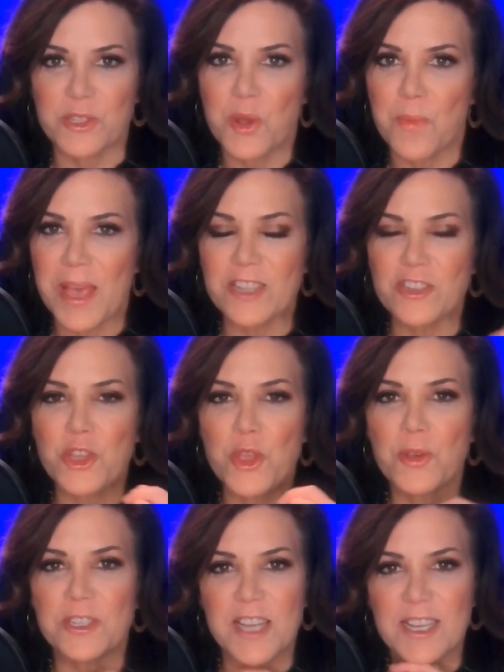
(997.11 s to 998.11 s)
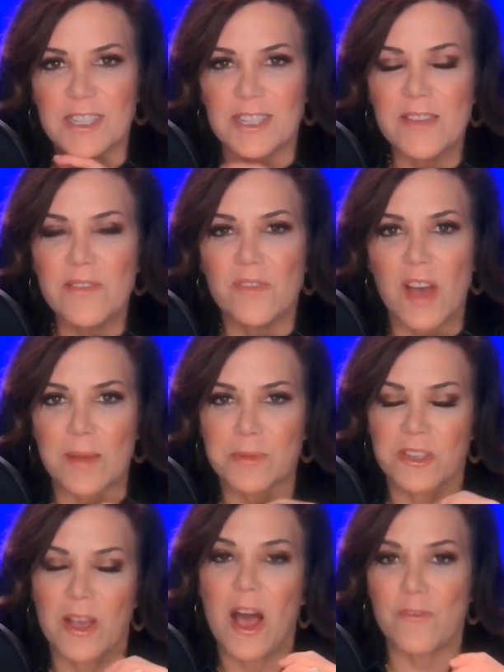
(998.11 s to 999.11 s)
So imagine you could take a leave of
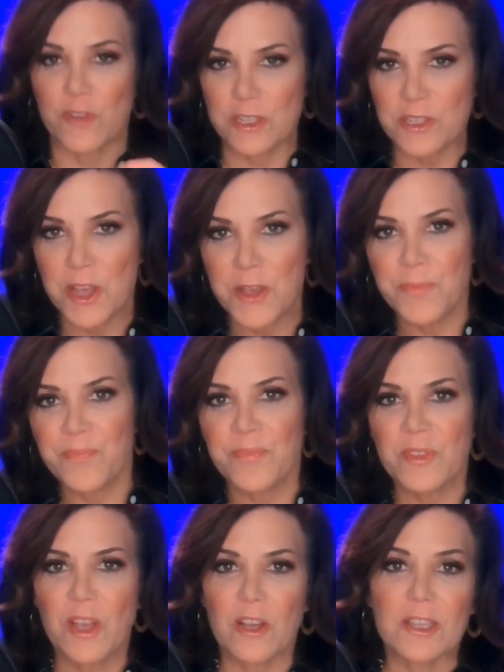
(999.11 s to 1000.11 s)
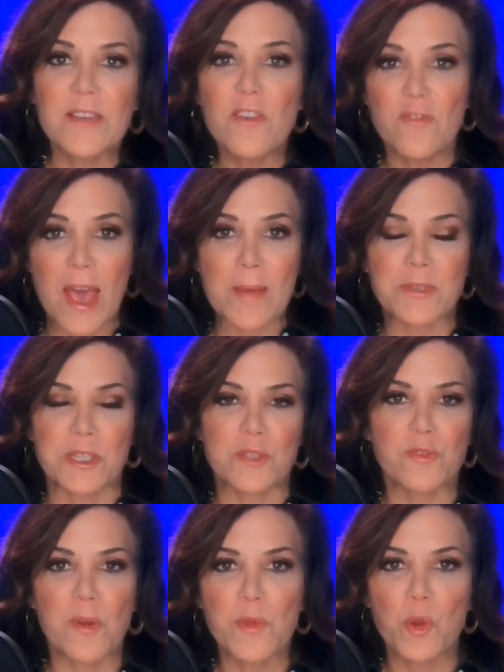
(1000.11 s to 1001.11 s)
absence
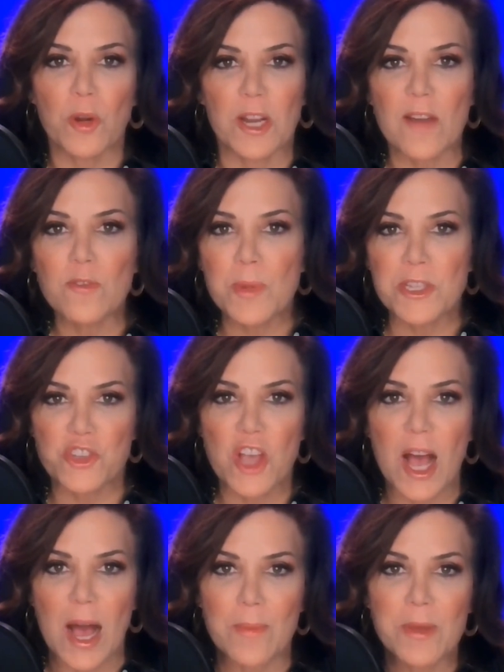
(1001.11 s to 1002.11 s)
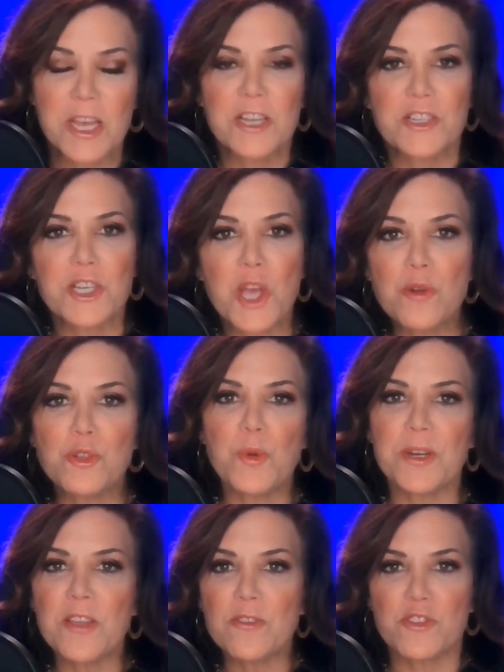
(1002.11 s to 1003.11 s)
from your government job to go do
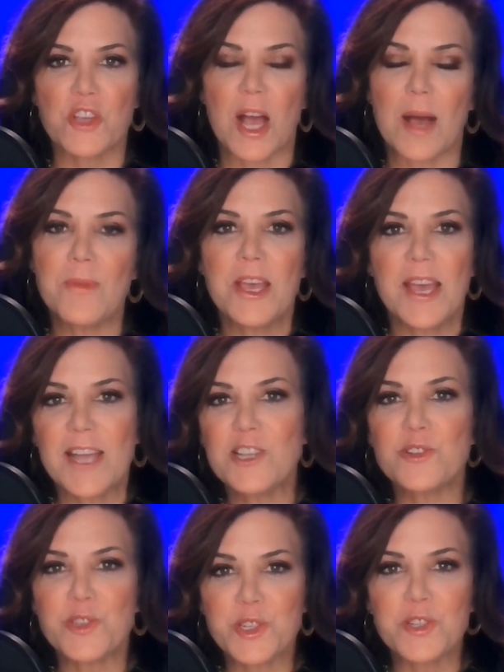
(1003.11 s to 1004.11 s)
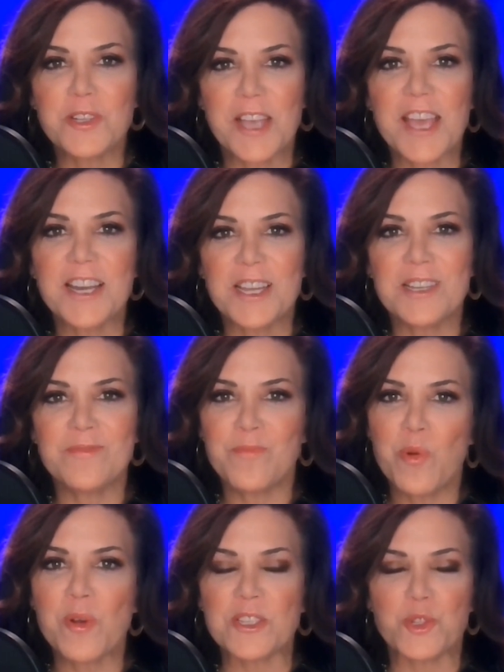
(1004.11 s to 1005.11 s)
another job, and you're still gaining
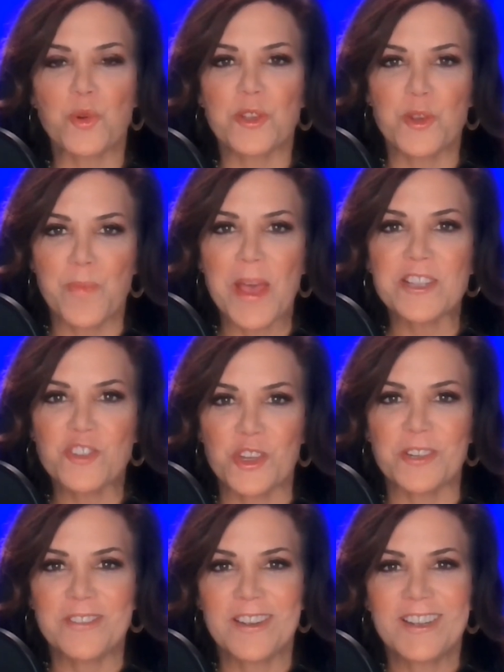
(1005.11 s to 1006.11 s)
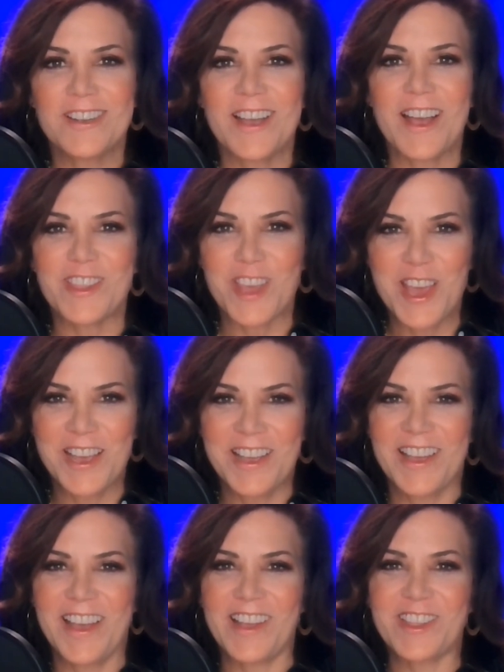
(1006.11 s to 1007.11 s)
points toward your pension at
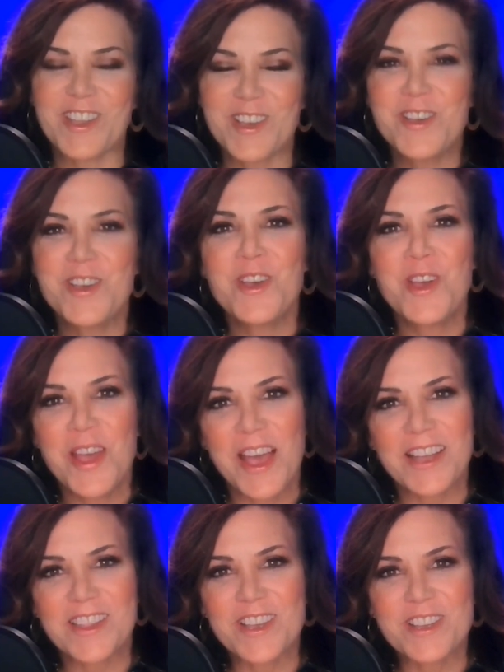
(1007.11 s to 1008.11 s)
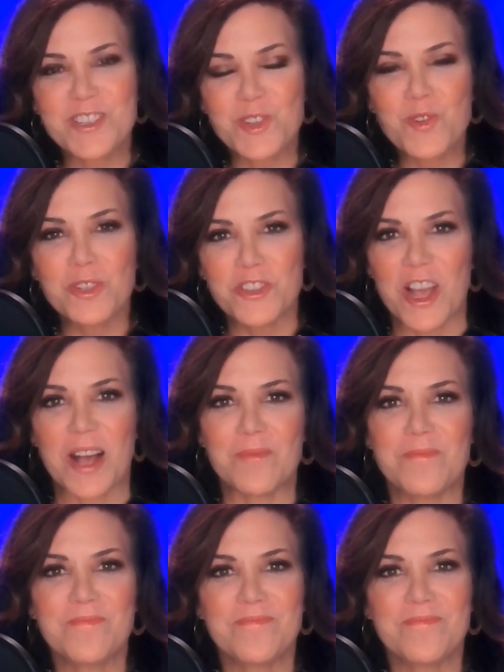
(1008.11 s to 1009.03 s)
the school job